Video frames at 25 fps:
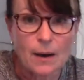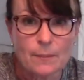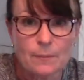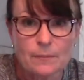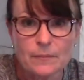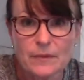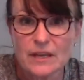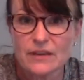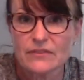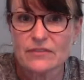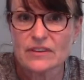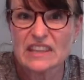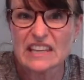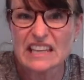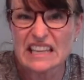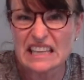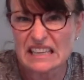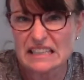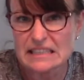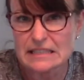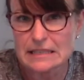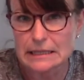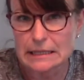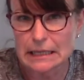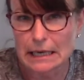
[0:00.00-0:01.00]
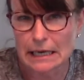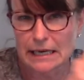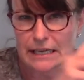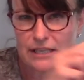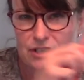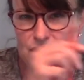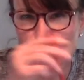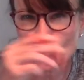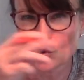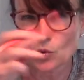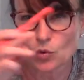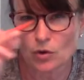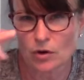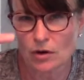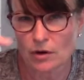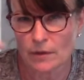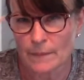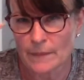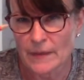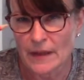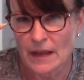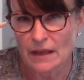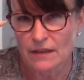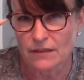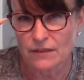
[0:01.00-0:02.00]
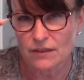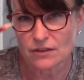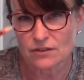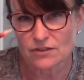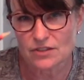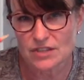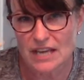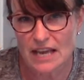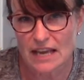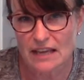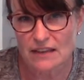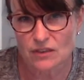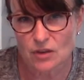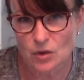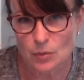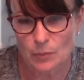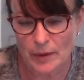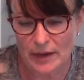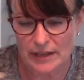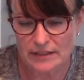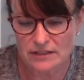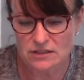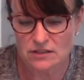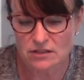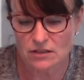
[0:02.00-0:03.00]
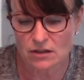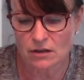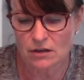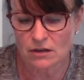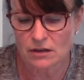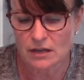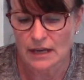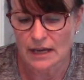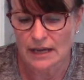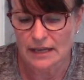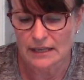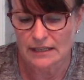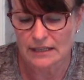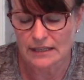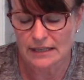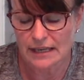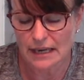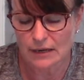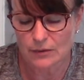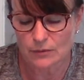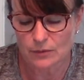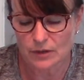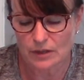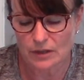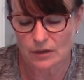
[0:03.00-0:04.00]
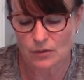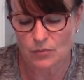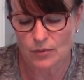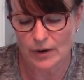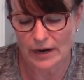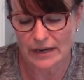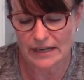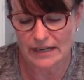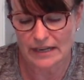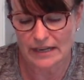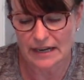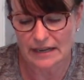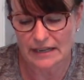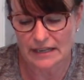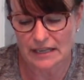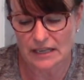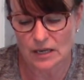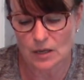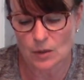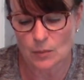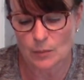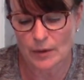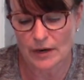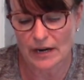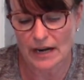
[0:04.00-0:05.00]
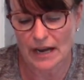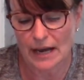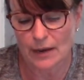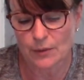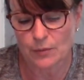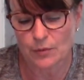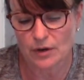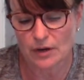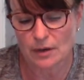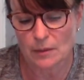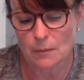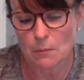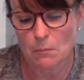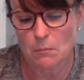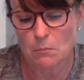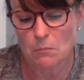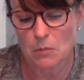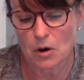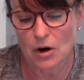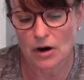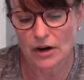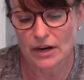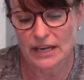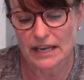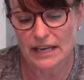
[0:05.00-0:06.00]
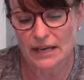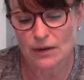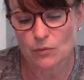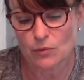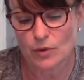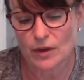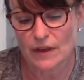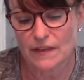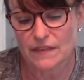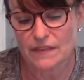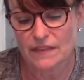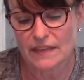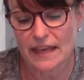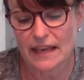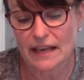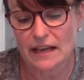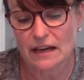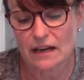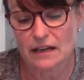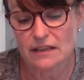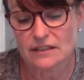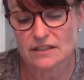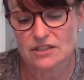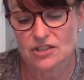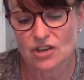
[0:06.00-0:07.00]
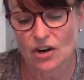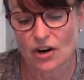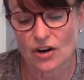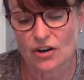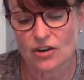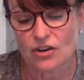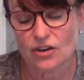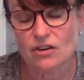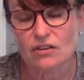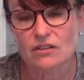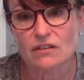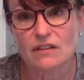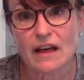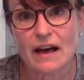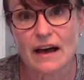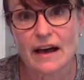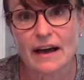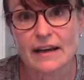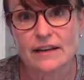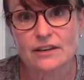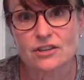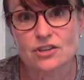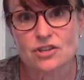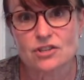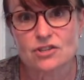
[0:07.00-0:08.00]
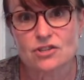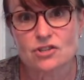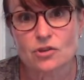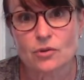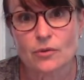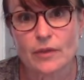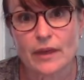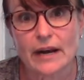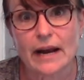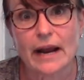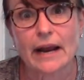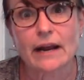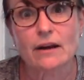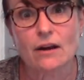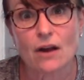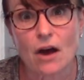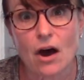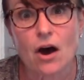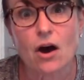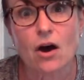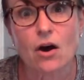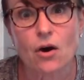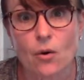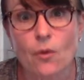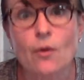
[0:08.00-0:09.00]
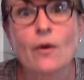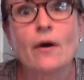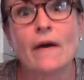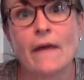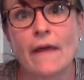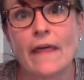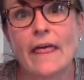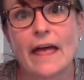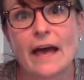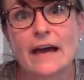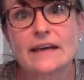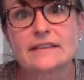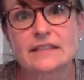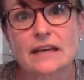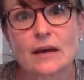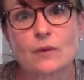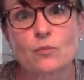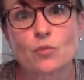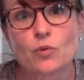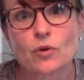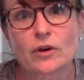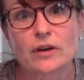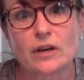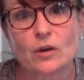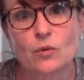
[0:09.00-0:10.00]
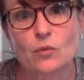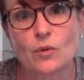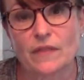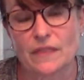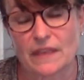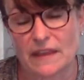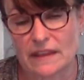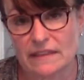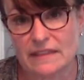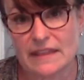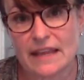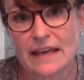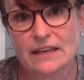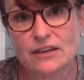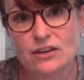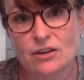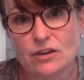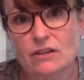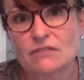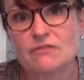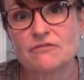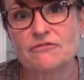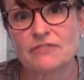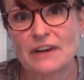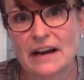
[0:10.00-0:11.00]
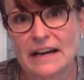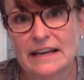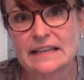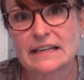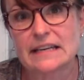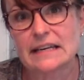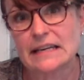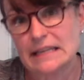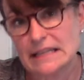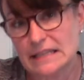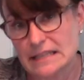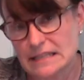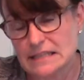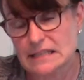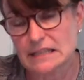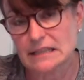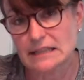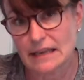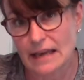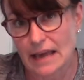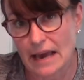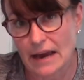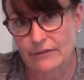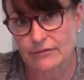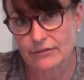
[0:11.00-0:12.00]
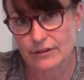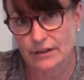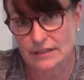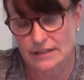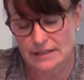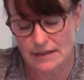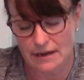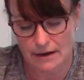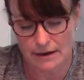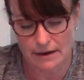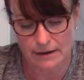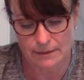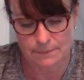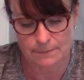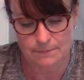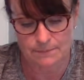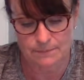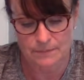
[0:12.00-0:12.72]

even the kids at the high school, they'll take their pencil. You can't really write it on here, but I would mark it with like a darker line just so that I know as I'm working with it. And then you can find it easily every time.